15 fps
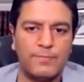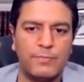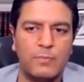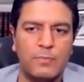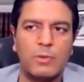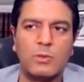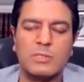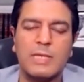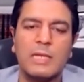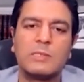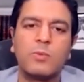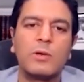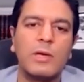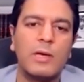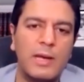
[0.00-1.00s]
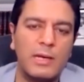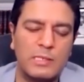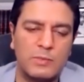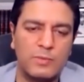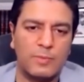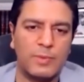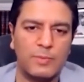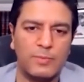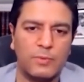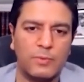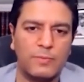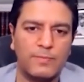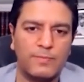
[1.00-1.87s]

Because that's what connects with people.